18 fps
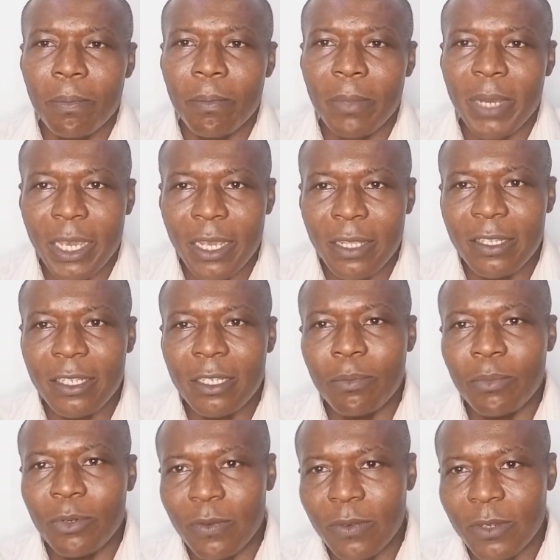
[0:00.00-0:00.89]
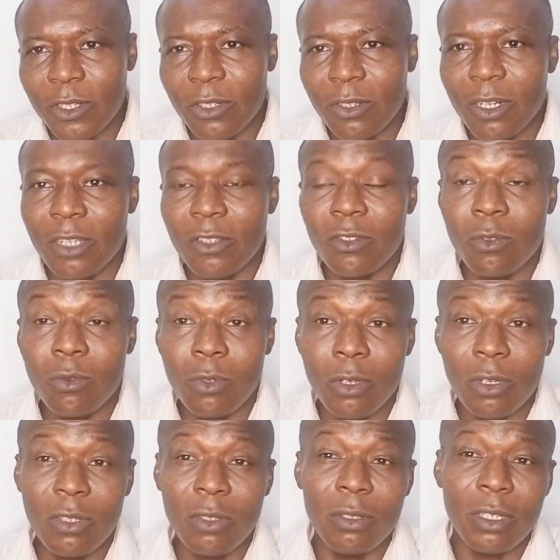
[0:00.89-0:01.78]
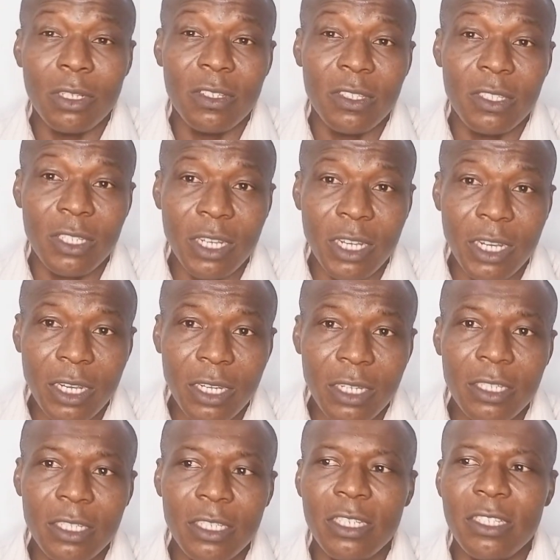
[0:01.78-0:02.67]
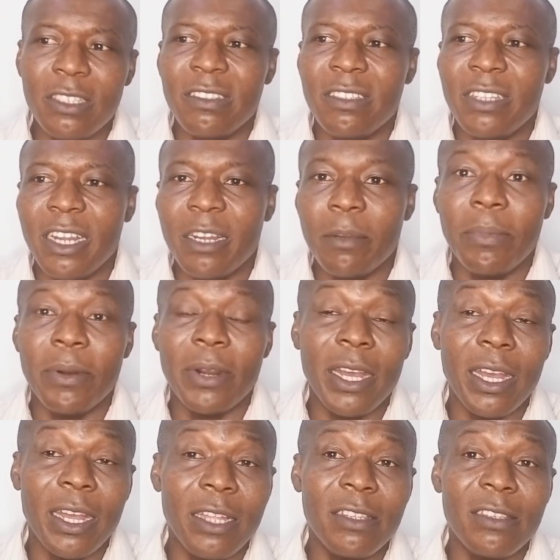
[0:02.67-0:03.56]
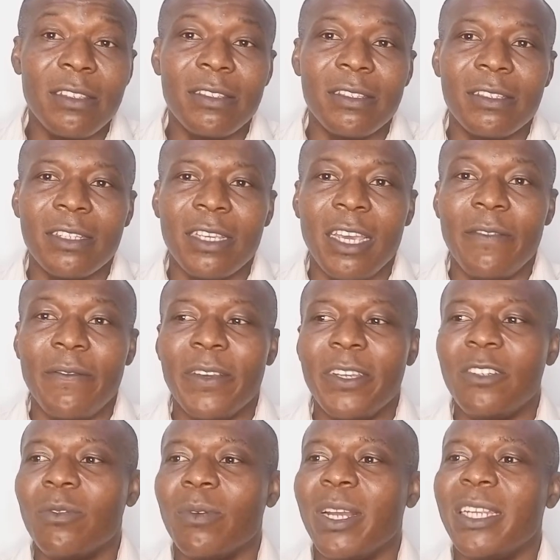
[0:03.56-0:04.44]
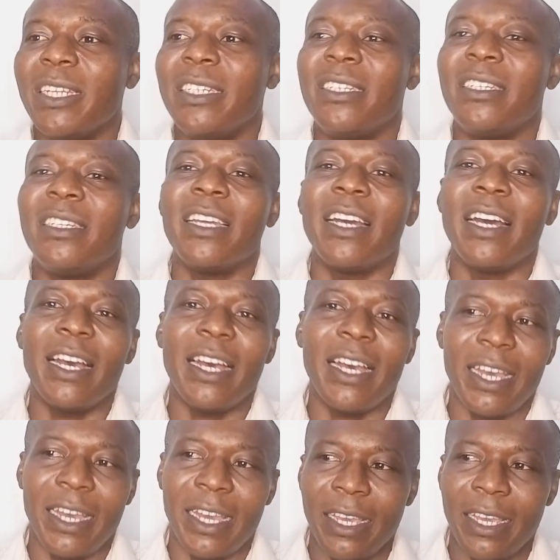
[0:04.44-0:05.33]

marketing professionals do not understand is that brands eventually die